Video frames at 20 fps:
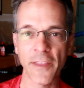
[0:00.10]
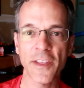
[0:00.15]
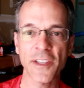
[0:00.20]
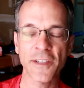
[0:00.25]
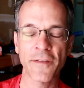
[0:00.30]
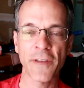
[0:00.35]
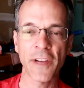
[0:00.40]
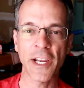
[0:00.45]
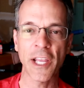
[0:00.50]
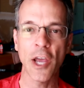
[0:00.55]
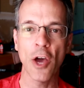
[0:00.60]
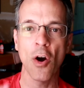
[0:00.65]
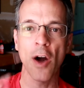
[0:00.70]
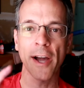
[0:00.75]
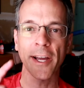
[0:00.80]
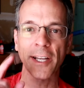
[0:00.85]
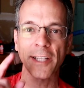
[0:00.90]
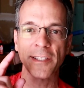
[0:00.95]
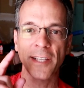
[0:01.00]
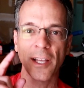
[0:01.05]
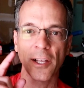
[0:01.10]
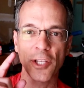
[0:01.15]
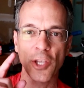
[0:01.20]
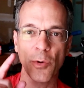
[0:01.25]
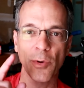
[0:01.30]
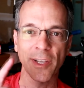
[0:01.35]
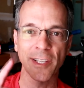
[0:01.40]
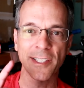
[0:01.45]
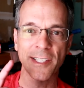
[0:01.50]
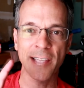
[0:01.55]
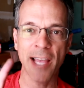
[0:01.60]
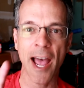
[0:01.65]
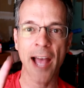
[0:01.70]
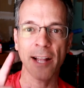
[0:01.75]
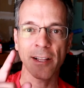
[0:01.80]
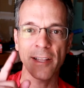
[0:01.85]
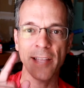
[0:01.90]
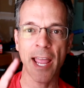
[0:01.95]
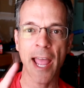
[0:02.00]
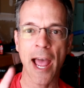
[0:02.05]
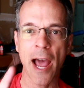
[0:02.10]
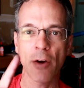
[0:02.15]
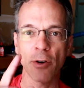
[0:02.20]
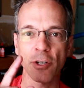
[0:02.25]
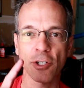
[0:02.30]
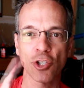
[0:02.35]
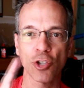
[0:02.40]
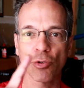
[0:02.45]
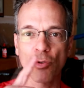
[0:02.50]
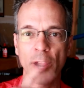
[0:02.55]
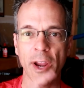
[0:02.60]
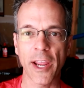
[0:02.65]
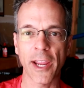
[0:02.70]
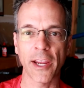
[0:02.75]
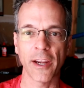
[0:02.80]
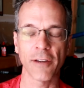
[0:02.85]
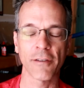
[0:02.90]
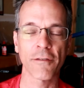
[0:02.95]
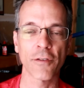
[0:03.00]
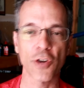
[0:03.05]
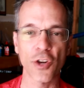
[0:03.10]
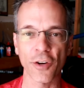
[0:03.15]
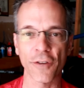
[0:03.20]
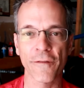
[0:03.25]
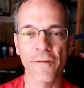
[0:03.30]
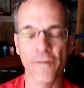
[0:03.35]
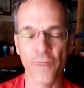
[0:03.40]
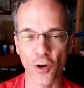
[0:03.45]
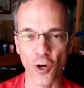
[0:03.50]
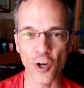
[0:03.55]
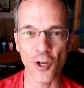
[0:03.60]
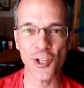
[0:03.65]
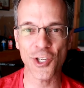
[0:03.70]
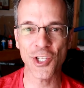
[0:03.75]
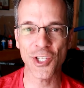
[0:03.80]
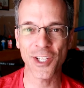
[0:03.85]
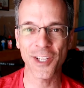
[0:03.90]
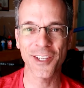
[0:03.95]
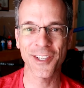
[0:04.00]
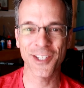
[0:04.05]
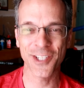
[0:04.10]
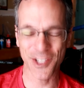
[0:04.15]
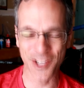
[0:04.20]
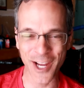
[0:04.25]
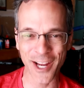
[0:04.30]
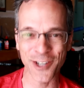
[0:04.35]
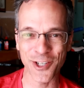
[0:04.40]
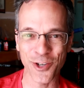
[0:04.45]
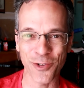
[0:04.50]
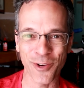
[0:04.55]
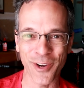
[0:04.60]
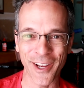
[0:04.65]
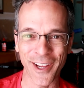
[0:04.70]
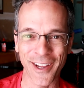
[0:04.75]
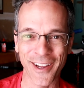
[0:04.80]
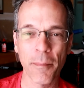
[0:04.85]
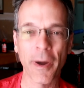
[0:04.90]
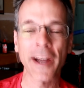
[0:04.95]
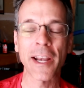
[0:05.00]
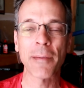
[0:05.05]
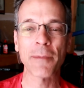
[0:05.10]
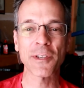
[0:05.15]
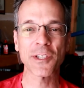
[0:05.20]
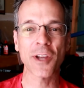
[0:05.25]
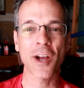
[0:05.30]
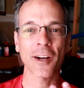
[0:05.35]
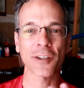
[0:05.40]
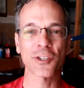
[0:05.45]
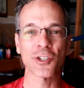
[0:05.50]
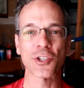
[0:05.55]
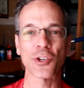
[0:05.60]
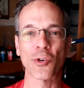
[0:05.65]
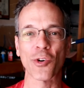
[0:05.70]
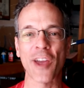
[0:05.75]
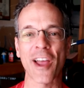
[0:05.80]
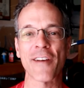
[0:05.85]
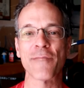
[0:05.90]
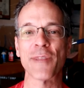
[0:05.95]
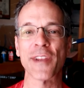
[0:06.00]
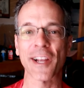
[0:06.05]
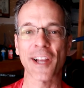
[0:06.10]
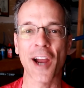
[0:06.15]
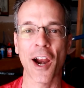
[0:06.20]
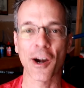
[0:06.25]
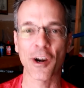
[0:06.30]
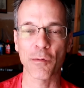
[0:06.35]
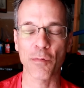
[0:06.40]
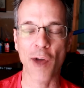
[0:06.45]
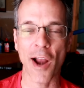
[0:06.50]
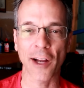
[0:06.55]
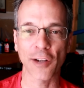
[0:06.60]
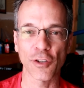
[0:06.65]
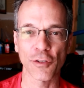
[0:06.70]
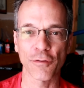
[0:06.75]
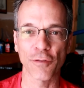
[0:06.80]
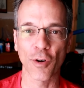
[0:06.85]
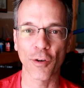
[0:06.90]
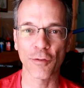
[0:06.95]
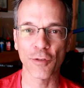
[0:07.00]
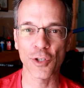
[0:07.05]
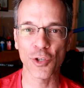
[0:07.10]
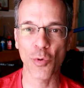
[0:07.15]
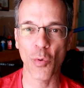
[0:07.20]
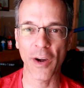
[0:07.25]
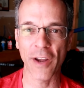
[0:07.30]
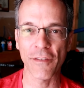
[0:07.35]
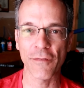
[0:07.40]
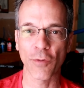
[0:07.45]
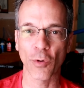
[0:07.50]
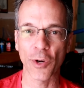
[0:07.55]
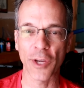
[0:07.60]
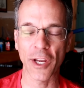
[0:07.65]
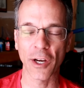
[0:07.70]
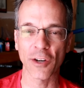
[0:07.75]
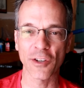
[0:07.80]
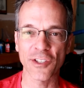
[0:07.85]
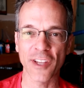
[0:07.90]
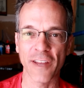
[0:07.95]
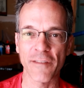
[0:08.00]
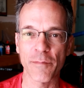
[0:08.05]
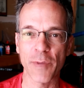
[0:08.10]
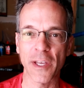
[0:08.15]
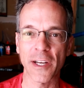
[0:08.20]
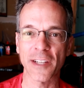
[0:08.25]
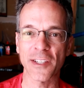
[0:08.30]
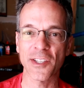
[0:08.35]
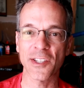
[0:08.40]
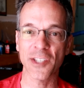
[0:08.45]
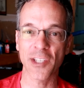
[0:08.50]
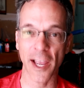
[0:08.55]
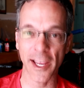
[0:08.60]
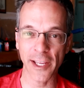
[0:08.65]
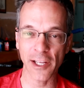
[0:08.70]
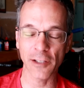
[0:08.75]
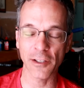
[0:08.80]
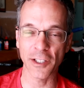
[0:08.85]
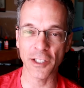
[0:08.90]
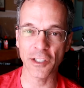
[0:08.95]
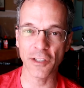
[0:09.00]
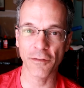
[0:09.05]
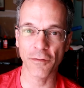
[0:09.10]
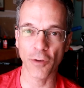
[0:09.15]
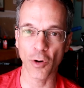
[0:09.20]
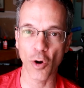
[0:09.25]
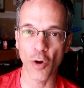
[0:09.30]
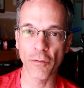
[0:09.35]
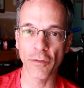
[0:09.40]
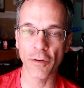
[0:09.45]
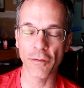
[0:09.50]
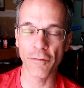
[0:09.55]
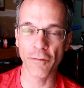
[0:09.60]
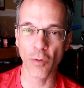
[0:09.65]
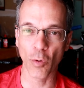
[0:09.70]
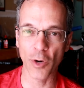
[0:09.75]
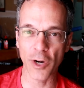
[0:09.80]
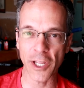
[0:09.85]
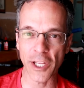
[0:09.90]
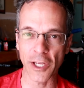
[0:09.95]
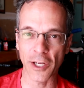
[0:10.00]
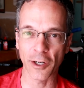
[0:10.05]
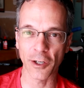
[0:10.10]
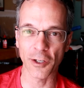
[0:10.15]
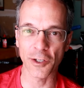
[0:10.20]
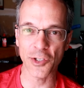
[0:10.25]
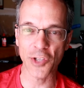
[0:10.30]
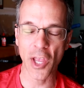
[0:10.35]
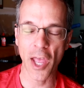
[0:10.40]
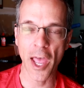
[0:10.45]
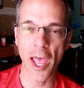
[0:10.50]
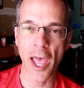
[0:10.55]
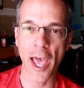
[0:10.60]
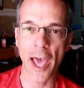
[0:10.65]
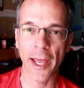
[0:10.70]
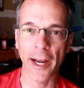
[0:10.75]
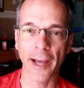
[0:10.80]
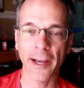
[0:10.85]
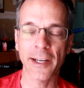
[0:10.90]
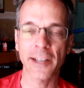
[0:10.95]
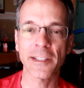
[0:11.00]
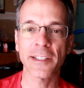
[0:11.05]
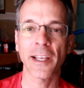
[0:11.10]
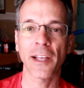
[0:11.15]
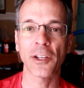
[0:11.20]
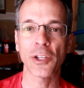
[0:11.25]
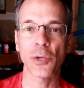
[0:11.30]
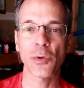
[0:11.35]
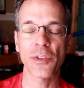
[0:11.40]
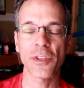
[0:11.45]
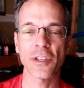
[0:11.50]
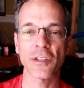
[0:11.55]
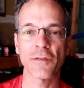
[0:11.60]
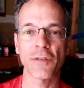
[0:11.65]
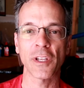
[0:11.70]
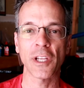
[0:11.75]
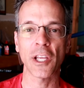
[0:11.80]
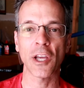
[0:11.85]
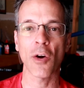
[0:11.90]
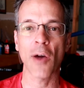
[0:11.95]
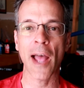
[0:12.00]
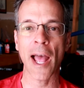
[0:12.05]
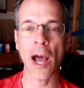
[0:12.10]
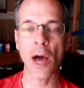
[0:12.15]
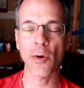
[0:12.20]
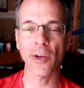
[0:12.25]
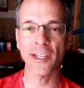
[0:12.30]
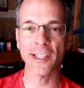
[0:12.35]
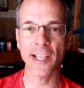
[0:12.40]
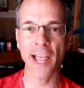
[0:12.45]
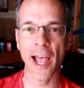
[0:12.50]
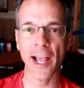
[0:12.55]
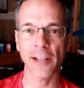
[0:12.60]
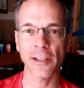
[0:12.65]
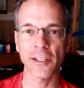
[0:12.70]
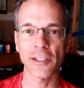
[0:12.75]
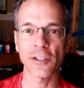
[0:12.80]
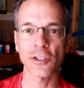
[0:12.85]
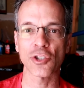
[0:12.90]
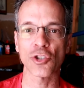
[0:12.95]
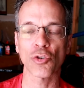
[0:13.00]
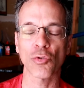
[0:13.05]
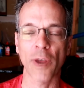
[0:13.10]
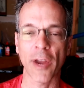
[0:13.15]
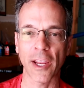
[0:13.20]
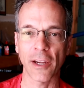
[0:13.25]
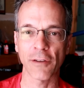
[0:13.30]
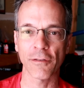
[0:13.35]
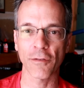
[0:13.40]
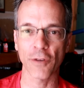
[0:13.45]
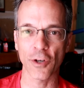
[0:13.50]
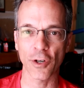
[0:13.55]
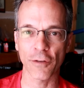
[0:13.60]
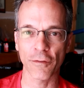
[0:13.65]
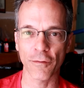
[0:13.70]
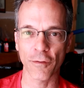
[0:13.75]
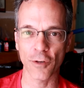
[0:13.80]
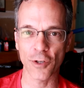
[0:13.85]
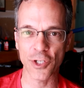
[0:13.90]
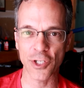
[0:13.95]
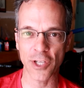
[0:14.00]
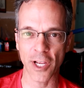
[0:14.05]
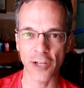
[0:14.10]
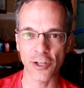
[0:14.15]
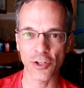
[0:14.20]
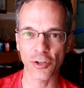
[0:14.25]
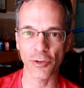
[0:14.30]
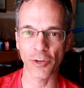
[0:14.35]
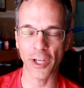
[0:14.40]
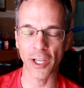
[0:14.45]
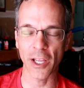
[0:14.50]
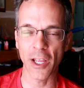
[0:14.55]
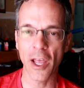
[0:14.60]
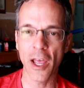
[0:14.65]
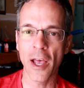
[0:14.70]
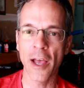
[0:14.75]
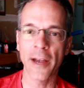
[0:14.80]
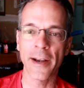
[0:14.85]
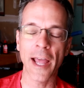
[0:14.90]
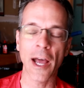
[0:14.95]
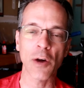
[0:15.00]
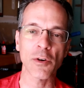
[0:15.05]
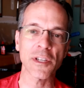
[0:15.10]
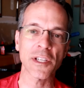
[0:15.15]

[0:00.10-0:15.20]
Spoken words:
this video, I'm going to tell you exactly how to train for your first century. My name is Dr. Story. I've been a chiropractor for over 24 years. I've been a cyclist for over 40 years. And I'm going to tell you in this video how exactly to train for your first century. Now, a